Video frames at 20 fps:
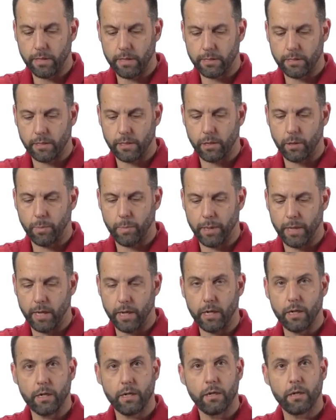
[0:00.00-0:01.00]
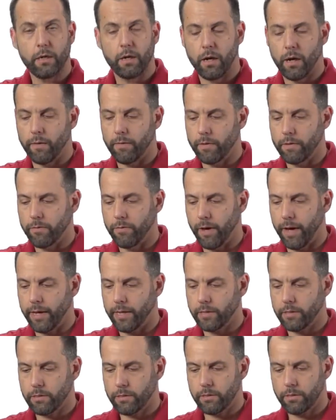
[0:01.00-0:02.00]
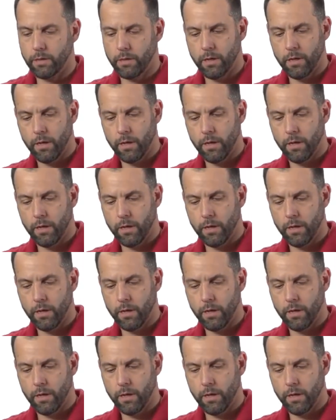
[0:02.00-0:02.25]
this little pin on the device.